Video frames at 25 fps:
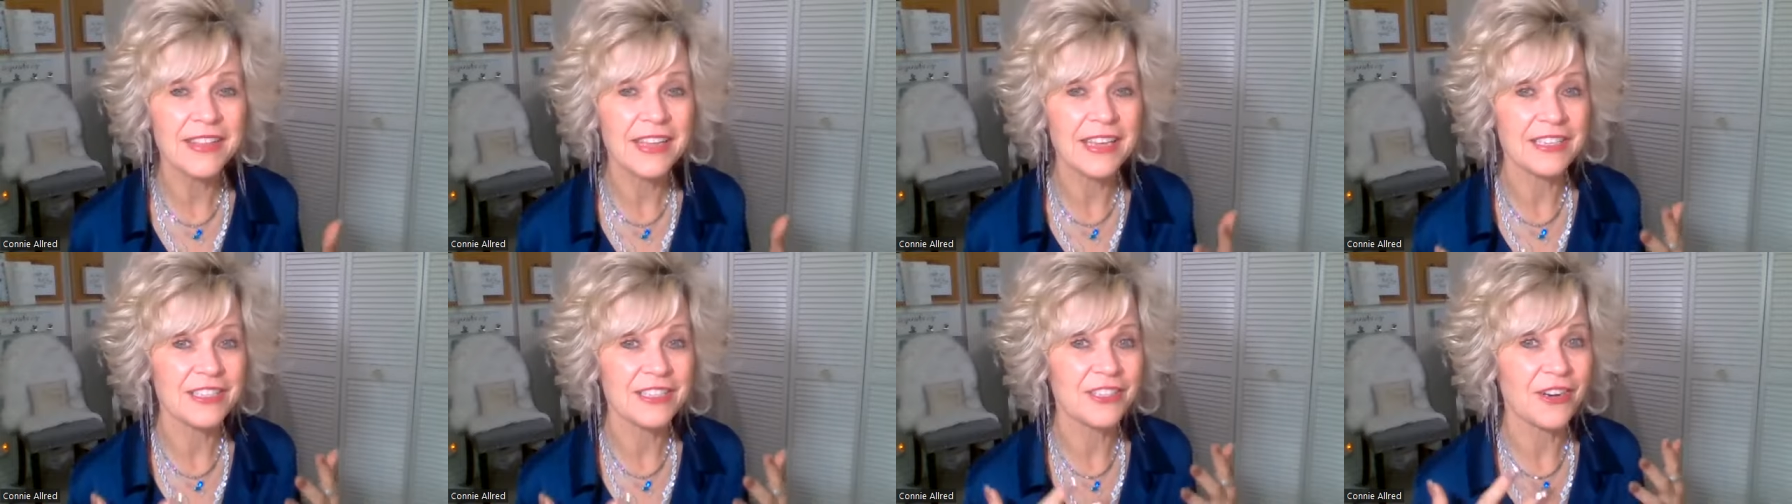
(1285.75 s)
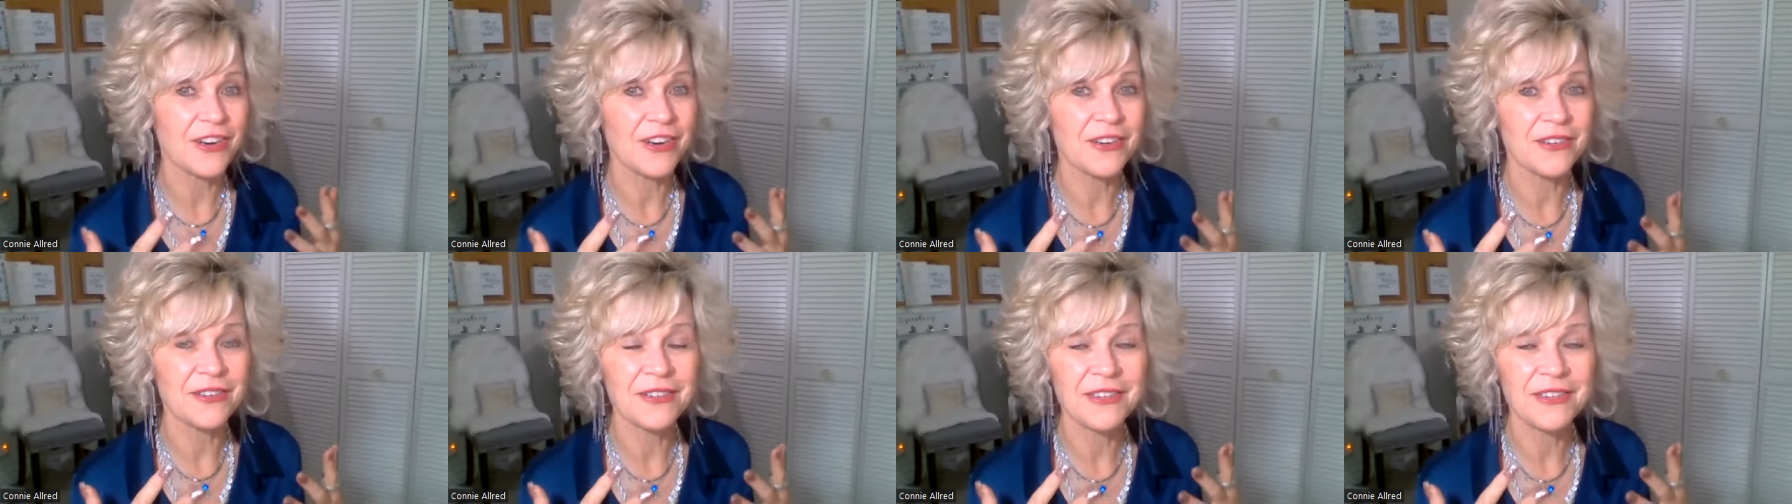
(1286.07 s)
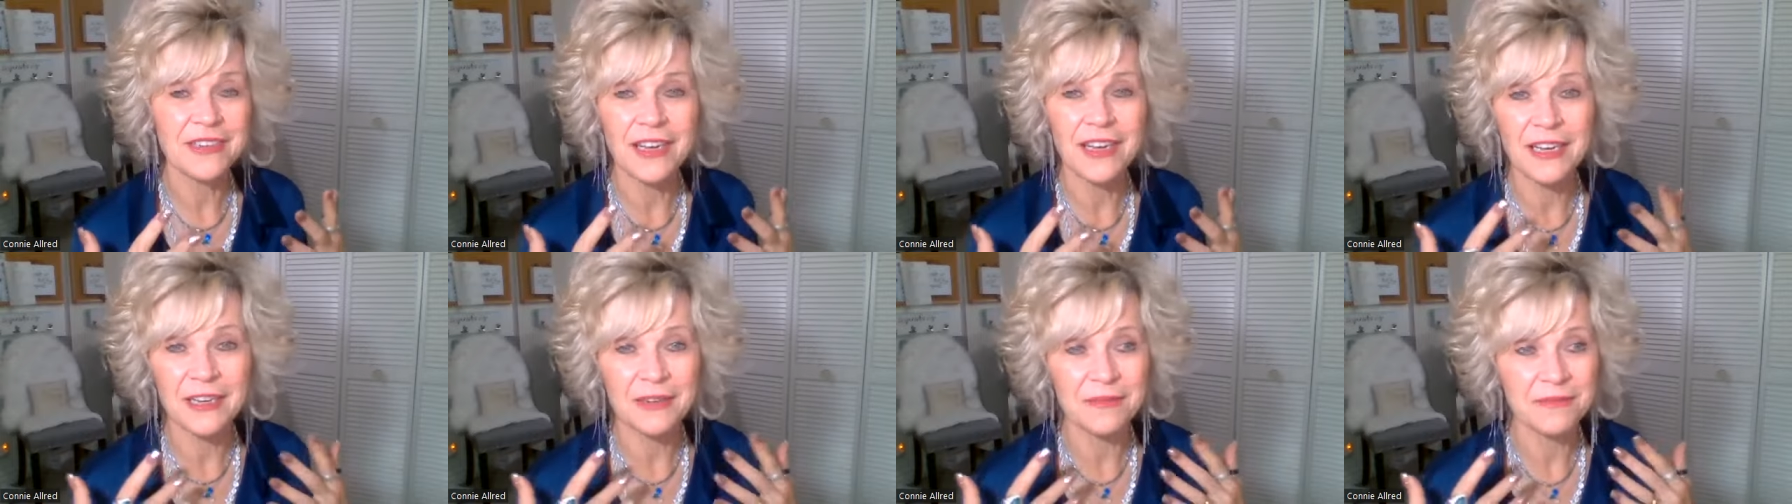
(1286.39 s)
They start
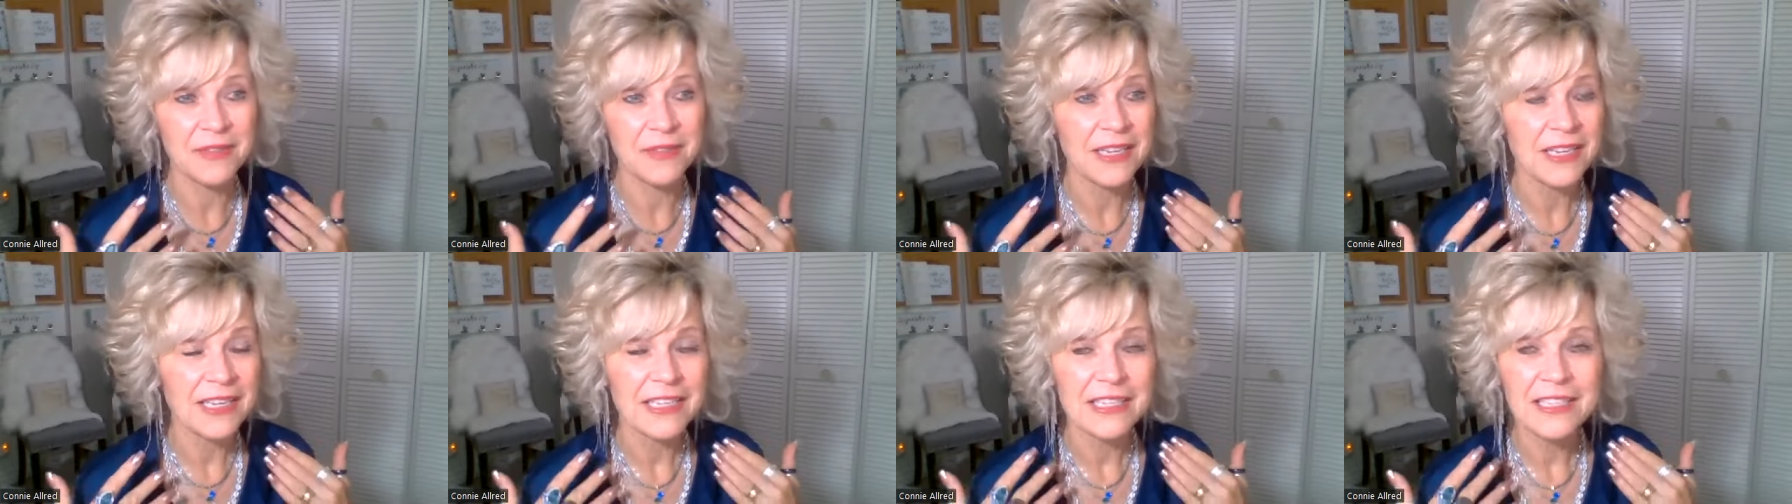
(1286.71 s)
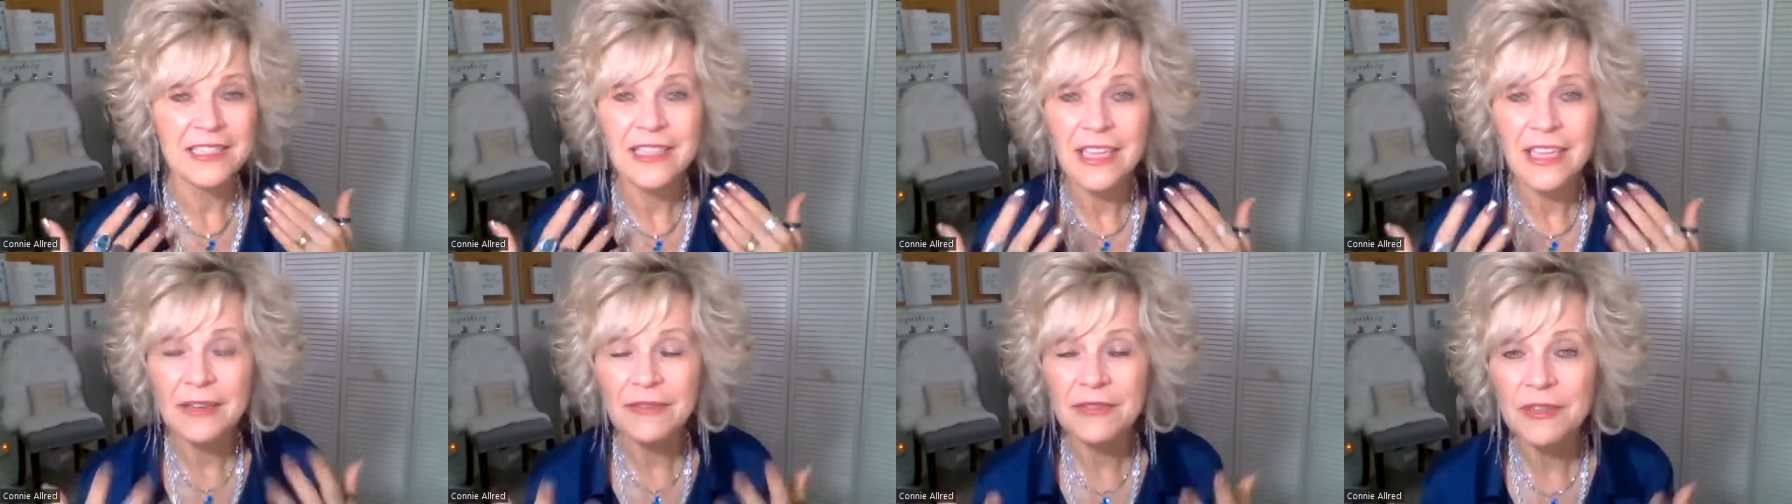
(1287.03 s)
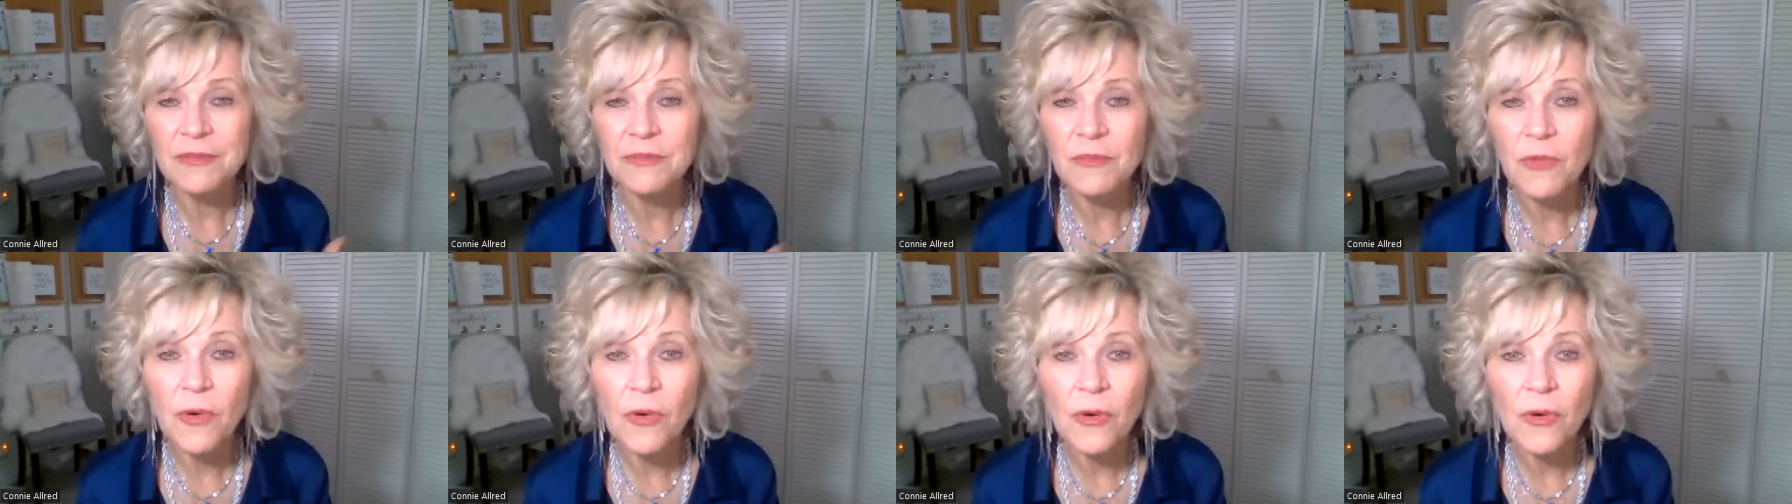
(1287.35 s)
um,
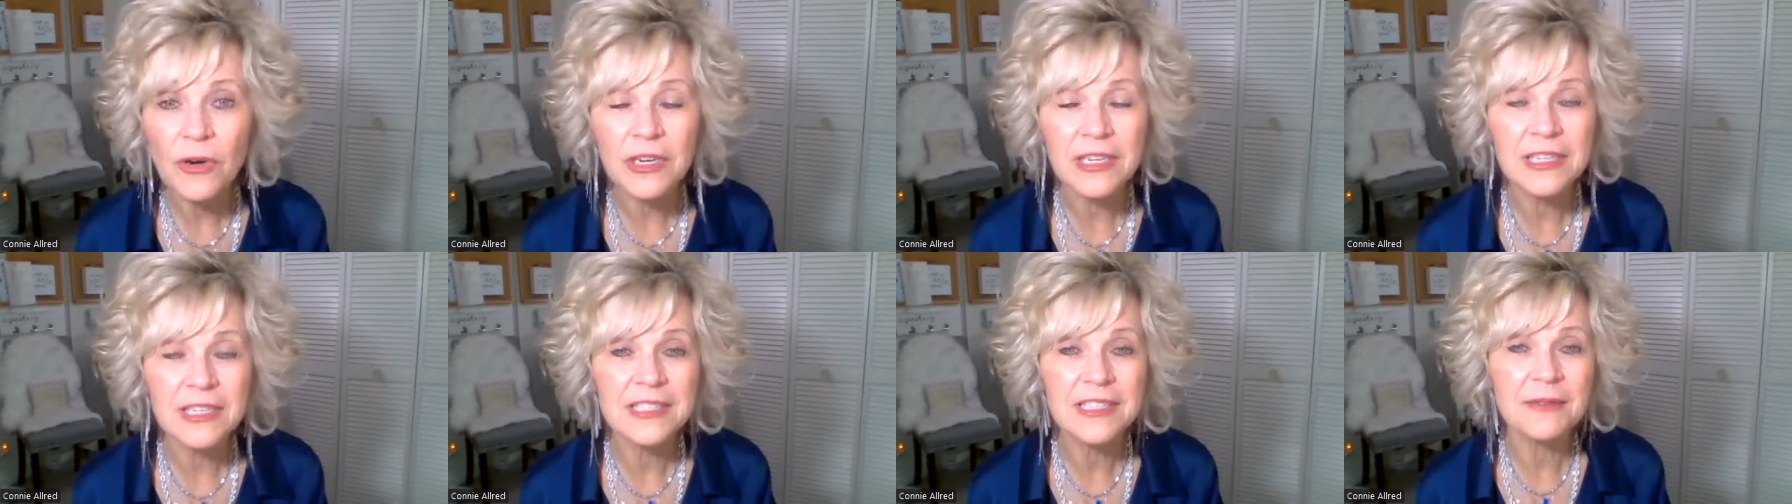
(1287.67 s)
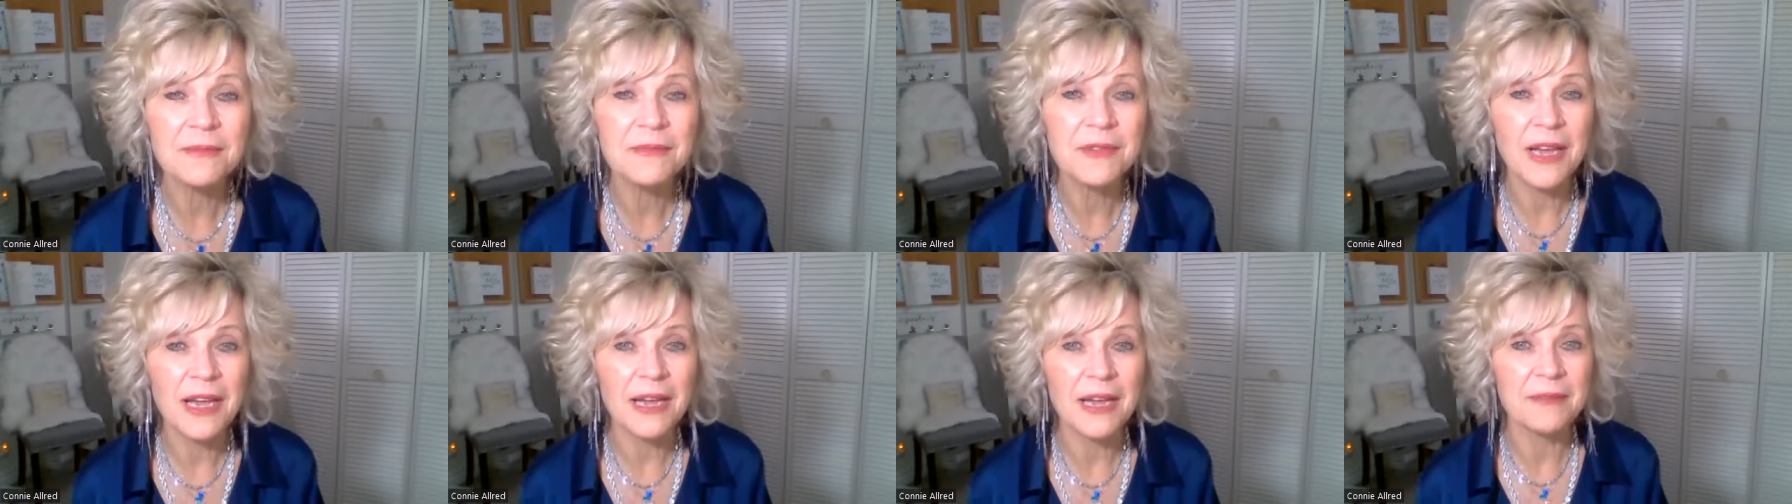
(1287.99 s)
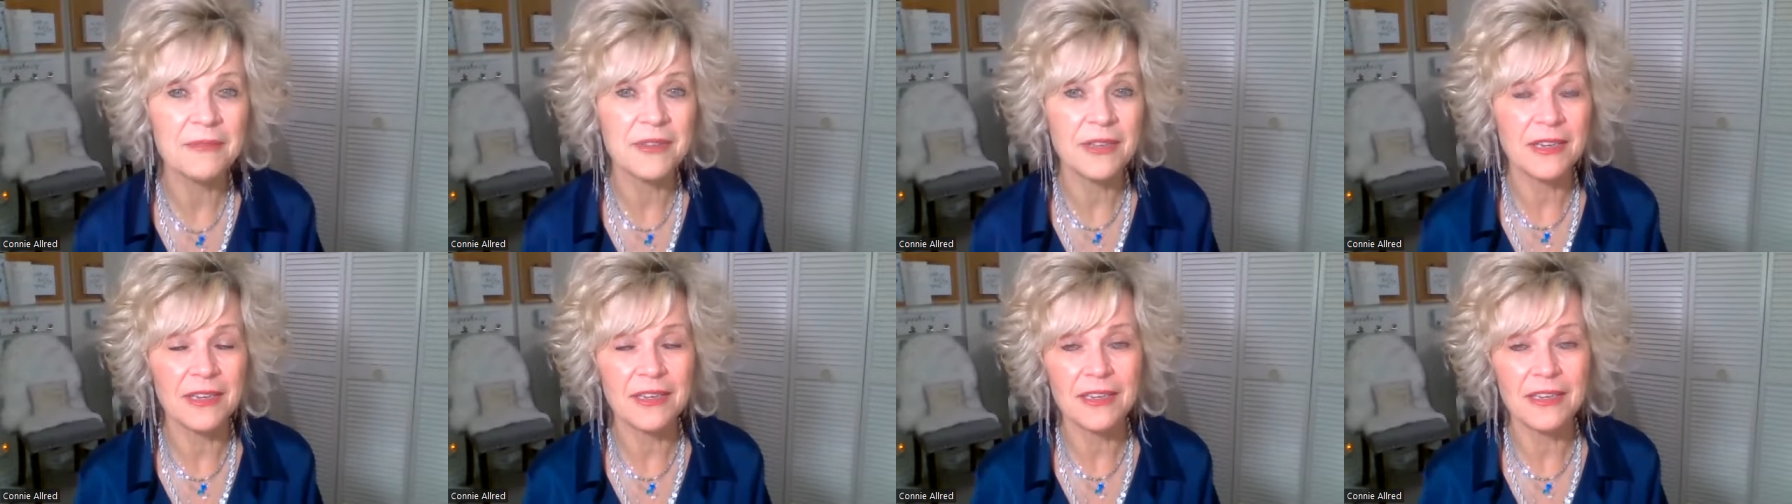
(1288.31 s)
loving more because
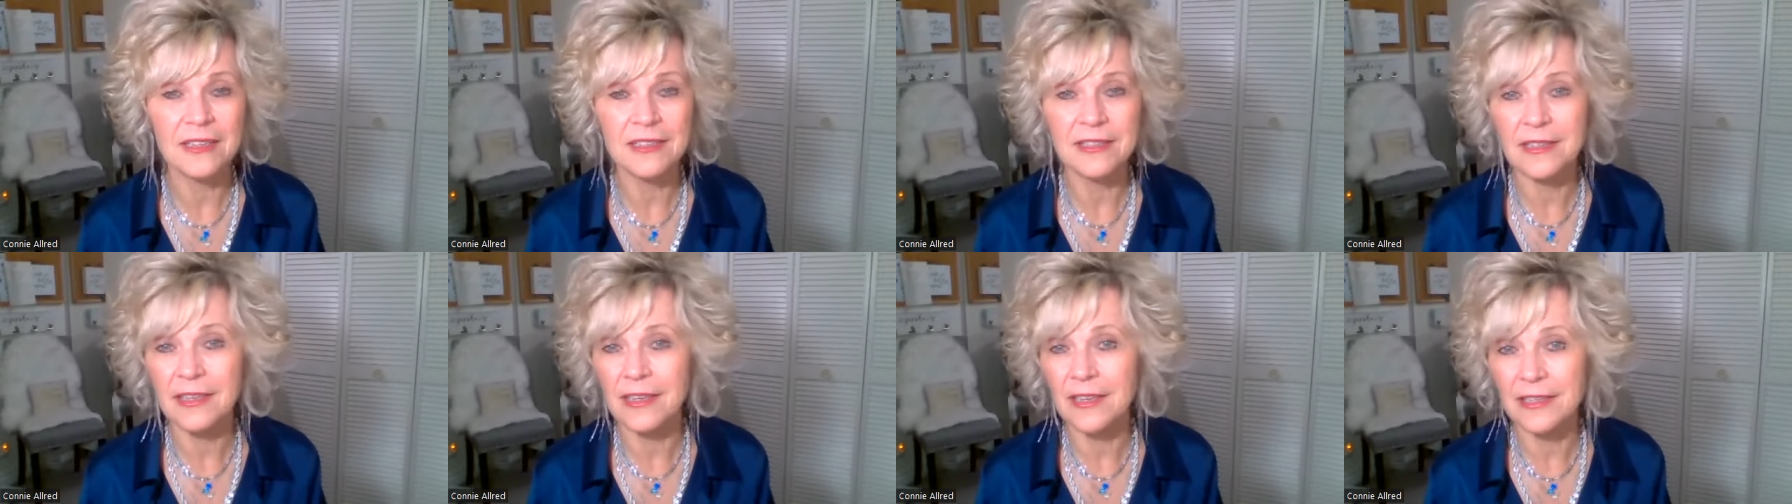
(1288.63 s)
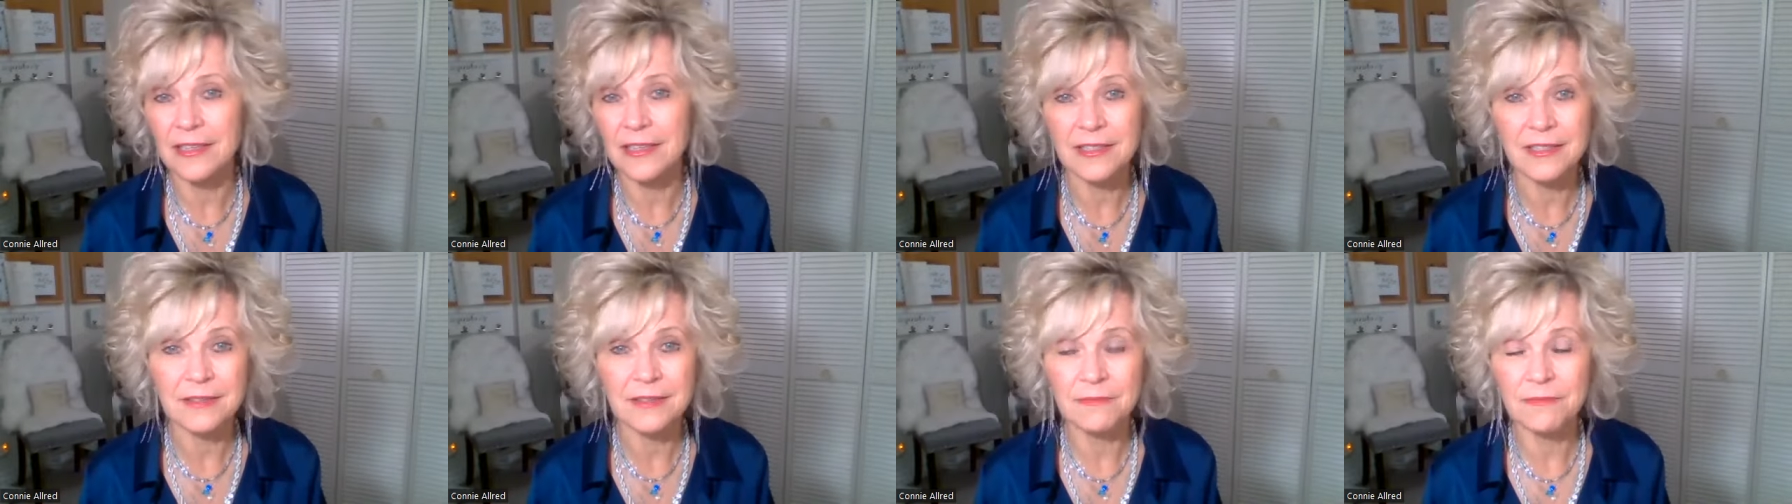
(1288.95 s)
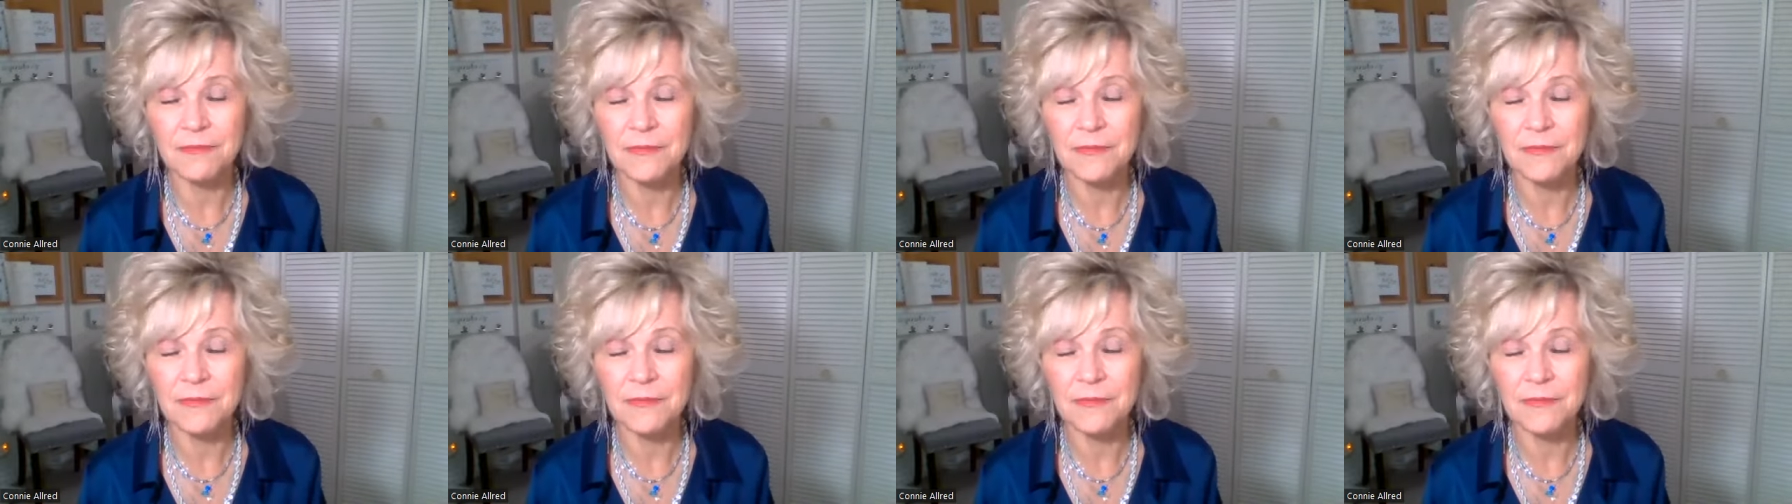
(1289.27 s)
sometimes a, a,